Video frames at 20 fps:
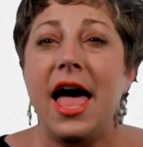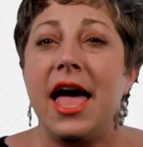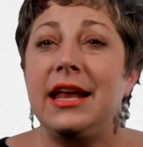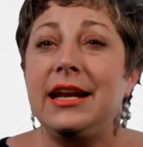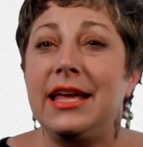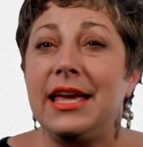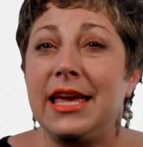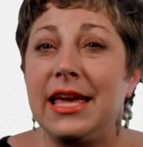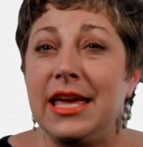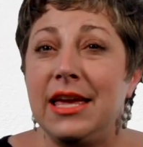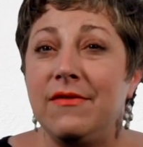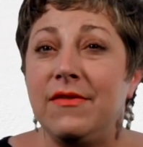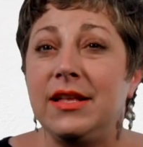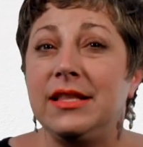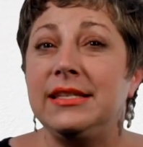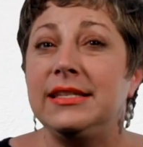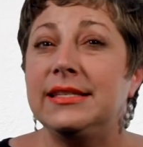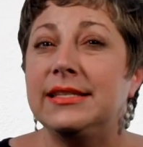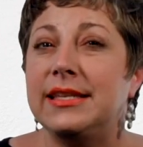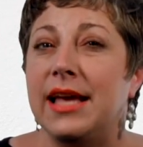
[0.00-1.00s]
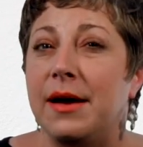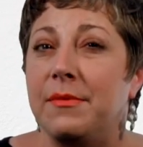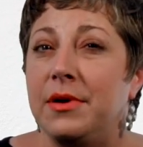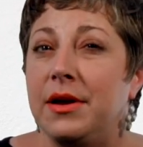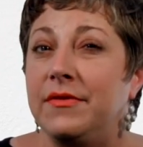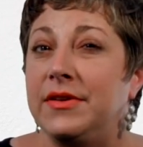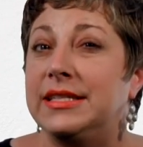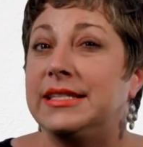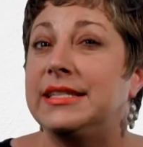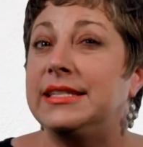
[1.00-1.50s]
and even some
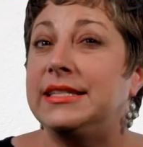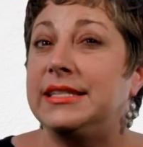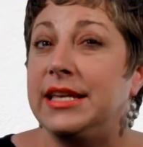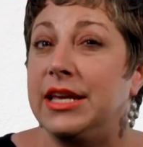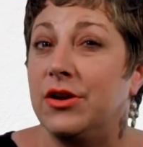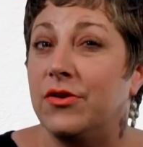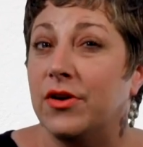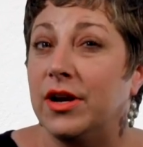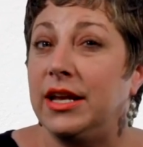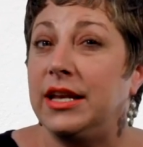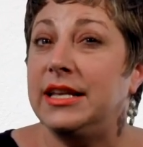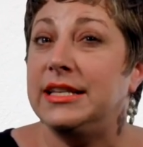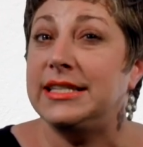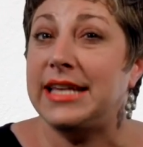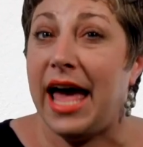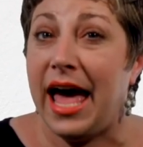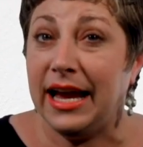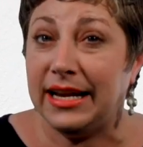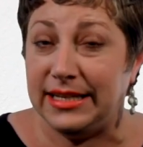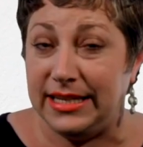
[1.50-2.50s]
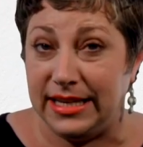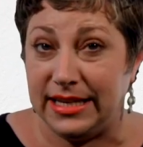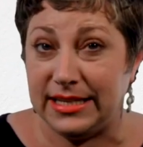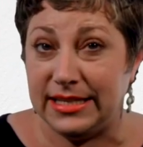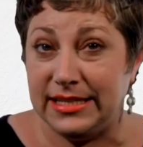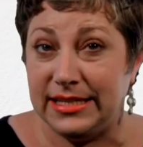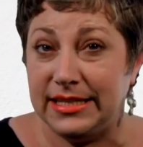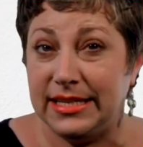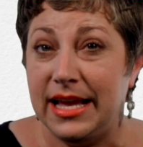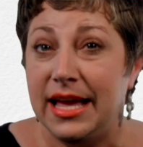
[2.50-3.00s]
of its secret
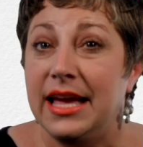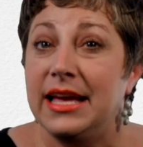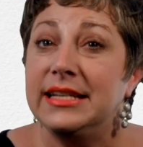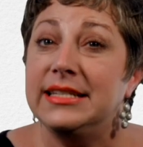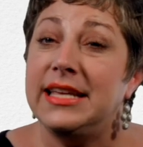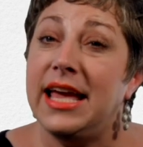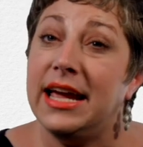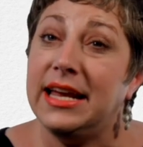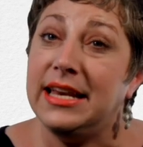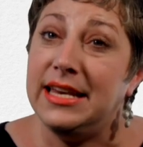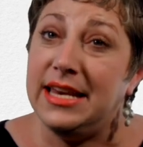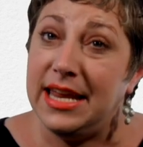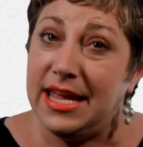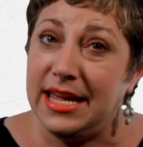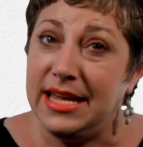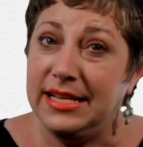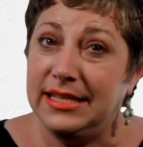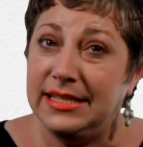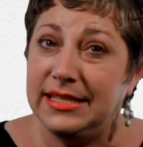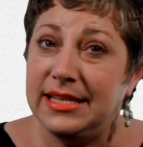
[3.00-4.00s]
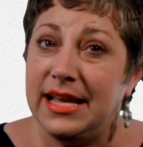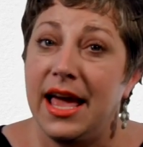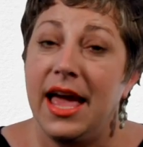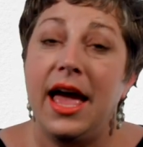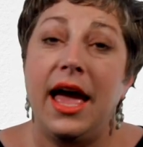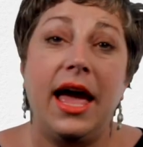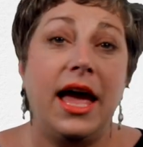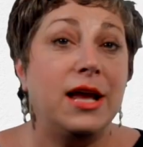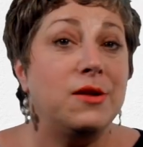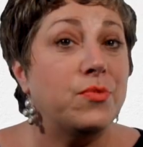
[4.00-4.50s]
tactics, techniques,
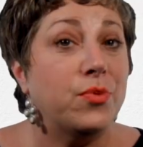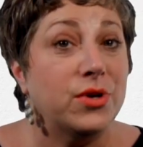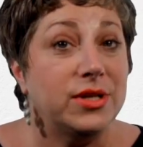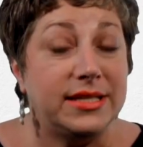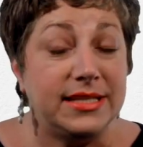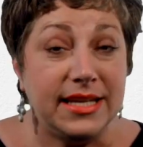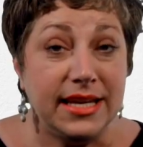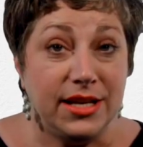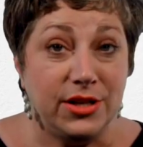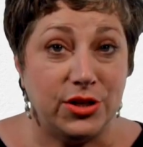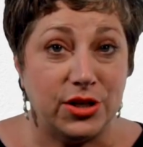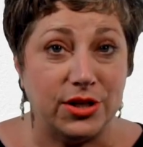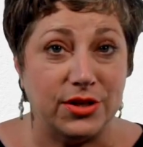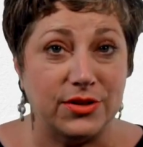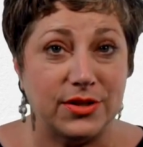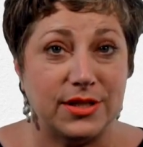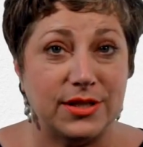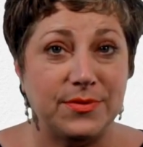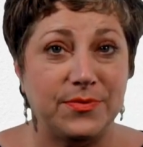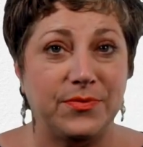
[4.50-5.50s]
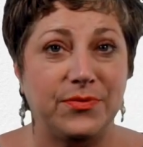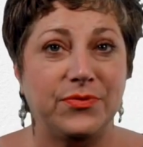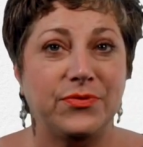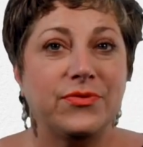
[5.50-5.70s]
and procedures.